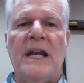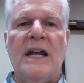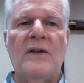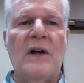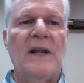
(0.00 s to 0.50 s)

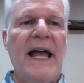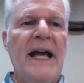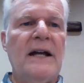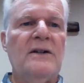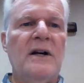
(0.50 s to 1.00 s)
in the
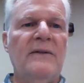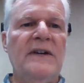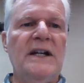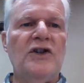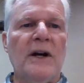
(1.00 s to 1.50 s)
land of
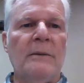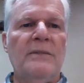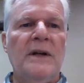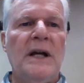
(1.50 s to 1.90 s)
Egypt.